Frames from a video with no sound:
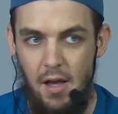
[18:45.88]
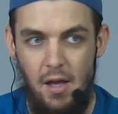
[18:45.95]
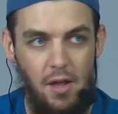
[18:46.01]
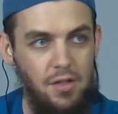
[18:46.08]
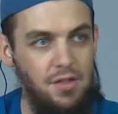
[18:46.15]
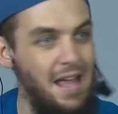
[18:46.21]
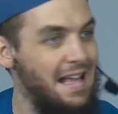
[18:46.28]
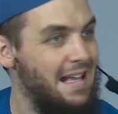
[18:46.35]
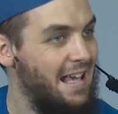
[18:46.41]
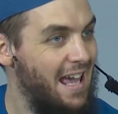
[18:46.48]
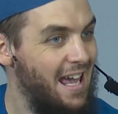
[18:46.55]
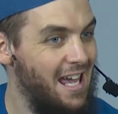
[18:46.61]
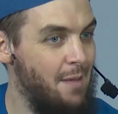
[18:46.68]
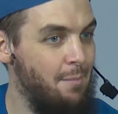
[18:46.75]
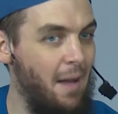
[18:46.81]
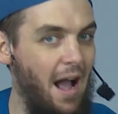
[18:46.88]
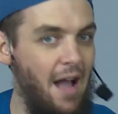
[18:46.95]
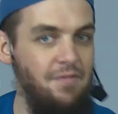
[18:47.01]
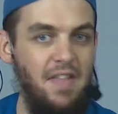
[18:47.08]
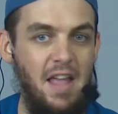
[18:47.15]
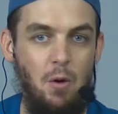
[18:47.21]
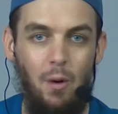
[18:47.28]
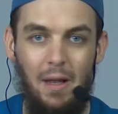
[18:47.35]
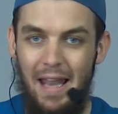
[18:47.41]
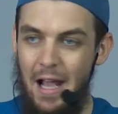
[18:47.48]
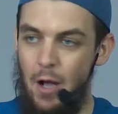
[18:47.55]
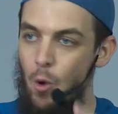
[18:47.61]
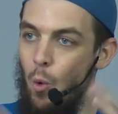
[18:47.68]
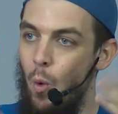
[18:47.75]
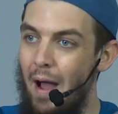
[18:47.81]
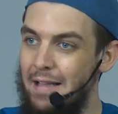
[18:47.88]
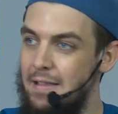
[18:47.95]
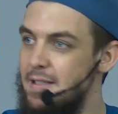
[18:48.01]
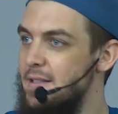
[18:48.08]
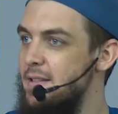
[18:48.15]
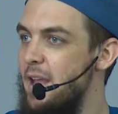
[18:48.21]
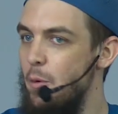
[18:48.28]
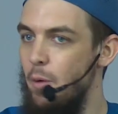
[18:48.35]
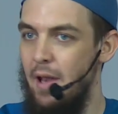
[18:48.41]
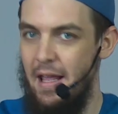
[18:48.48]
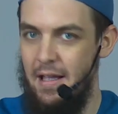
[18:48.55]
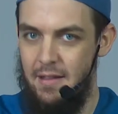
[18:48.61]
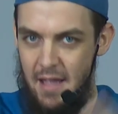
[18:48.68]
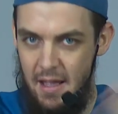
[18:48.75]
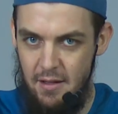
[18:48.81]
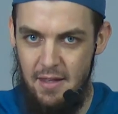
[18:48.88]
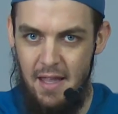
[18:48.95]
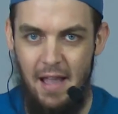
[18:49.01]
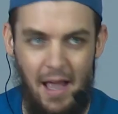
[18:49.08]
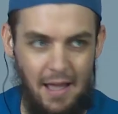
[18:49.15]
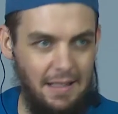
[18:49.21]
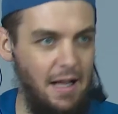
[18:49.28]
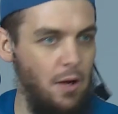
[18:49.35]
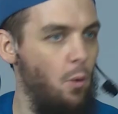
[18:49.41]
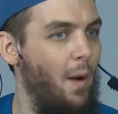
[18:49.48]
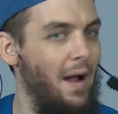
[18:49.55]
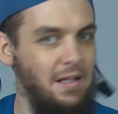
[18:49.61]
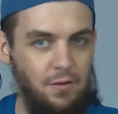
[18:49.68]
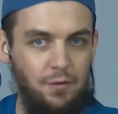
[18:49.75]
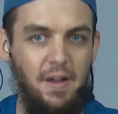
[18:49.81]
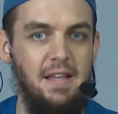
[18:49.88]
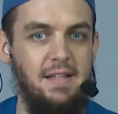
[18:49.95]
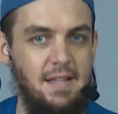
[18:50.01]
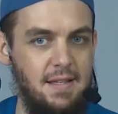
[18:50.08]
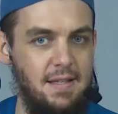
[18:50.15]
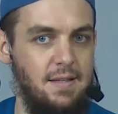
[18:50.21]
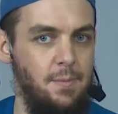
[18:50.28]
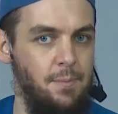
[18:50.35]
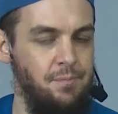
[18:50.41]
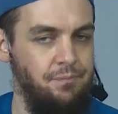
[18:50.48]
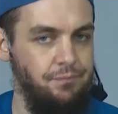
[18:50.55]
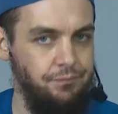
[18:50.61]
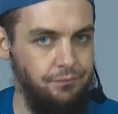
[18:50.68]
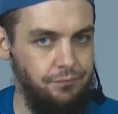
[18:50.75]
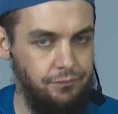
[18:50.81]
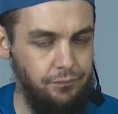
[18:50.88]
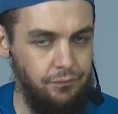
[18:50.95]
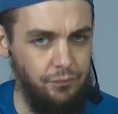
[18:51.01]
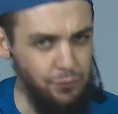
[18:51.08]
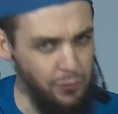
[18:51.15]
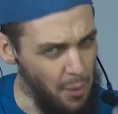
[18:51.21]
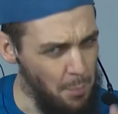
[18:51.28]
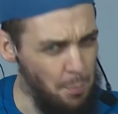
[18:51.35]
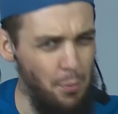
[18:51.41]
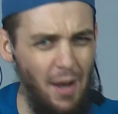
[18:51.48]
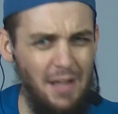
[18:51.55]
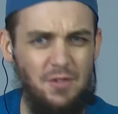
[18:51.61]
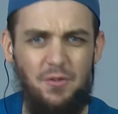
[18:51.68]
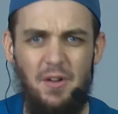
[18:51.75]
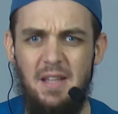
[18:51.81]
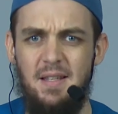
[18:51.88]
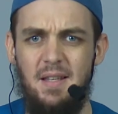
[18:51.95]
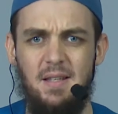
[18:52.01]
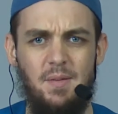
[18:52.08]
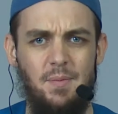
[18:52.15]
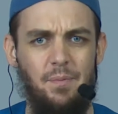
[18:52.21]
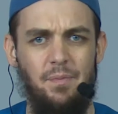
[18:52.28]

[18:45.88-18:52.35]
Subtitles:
They came and they were like white. They were like, they had like white faces, bright faces.